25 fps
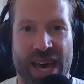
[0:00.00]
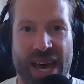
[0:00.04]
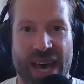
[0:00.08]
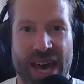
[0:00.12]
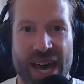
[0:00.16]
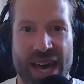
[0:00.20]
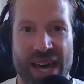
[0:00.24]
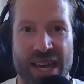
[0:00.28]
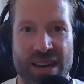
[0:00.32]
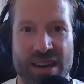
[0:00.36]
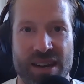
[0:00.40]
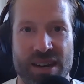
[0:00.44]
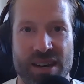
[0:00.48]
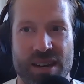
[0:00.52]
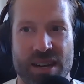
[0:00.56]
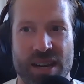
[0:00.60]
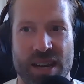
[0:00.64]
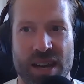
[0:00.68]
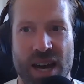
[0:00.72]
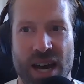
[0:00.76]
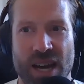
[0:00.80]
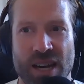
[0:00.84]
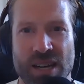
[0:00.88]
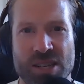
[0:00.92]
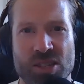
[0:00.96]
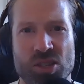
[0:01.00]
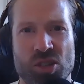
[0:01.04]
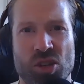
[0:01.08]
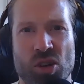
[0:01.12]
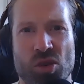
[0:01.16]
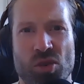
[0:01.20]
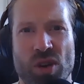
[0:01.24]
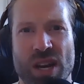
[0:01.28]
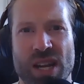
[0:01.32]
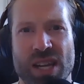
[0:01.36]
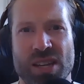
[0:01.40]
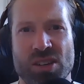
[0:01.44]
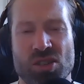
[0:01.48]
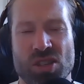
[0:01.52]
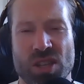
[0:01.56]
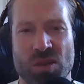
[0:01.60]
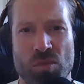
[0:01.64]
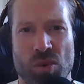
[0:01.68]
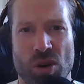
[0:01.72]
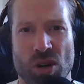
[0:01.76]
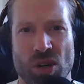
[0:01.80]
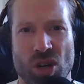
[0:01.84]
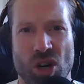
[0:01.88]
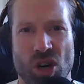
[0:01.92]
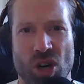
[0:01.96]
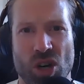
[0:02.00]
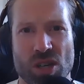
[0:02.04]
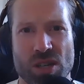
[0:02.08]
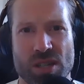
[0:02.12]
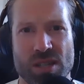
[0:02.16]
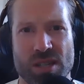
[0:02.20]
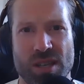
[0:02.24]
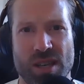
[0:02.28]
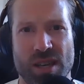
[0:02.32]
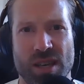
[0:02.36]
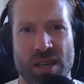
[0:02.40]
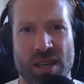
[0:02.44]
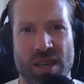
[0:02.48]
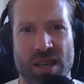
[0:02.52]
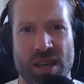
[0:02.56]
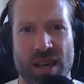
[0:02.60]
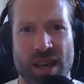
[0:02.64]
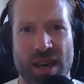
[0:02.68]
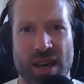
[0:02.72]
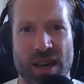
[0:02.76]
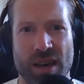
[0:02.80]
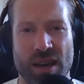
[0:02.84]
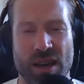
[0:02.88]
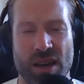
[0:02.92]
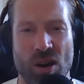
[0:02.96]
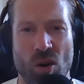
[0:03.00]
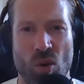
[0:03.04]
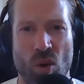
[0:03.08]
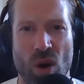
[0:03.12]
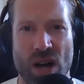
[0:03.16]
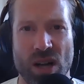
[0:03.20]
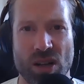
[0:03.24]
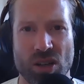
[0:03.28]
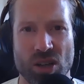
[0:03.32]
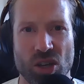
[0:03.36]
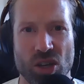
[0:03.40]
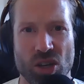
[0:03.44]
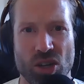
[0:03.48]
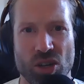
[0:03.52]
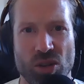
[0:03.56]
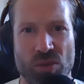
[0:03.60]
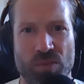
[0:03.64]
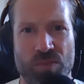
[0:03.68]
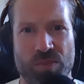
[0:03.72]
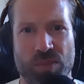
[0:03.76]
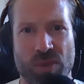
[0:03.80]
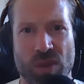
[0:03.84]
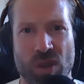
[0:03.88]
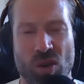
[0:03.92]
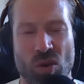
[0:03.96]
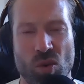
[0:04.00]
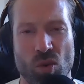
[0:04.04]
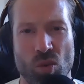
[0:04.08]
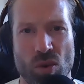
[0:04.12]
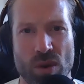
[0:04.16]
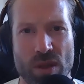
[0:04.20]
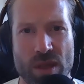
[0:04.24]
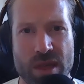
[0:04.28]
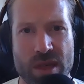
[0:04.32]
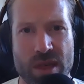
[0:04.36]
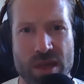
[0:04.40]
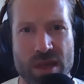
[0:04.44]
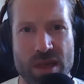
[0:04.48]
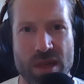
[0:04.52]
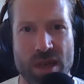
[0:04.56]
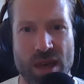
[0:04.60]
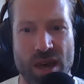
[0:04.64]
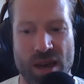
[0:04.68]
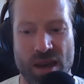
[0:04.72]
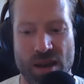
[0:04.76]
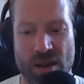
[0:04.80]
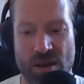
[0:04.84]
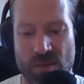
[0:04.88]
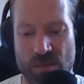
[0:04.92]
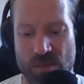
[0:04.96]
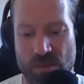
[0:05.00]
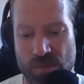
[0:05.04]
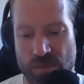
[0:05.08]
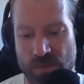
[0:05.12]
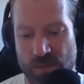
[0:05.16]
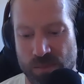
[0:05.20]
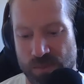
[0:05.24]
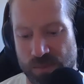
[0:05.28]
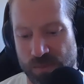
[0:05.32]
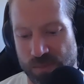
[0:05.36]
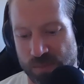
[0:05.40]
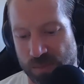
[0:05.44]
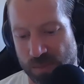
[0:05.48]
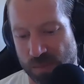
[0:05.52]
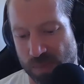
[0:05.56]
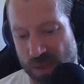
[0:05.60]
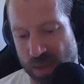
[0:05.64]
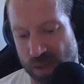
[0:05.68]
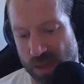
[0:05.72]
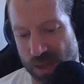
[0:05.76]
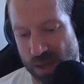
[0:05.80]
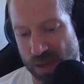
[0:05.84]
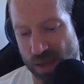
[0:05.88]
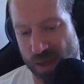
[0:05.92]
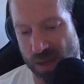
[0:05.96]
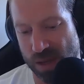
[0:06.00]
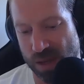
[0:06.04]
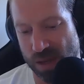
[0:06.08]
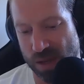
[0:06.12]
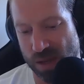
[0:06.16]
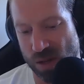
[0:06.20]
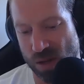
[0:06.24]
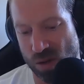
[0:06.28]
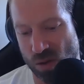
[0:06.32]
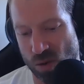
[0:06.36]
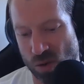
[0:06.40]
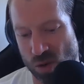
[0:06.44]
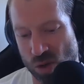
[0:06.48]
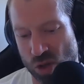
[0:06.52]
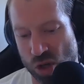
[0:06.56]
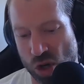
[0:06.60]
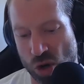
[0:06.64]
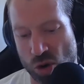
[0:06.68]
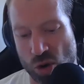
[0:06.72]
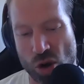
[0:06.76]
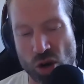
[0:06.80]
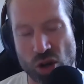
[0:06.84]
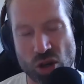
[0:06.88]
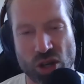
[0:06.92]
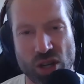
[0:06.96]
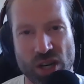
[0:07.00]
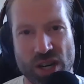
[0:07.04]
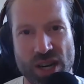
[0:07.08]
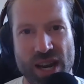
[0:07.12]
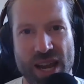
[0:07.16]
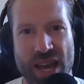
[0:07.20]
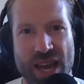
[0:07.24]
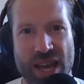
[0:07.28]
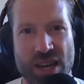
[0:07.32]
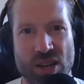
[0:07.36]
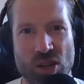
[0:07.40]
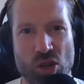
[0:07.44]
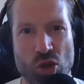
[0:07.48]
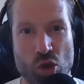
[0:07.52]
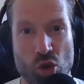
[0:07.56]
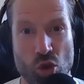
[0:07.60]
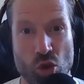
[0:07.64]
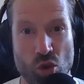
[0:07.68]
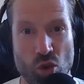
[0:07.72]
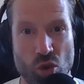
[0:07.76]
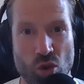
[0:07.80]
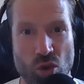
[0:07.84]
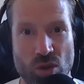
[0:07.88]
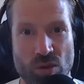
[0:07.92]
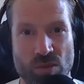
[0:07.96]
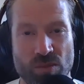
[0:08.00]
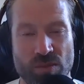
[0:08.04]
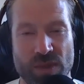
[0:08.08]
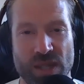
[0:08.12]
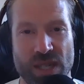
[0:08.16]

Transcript: And I listened to a really interesting podcast uh, a while ago with um, Joe Rogan and Jewel.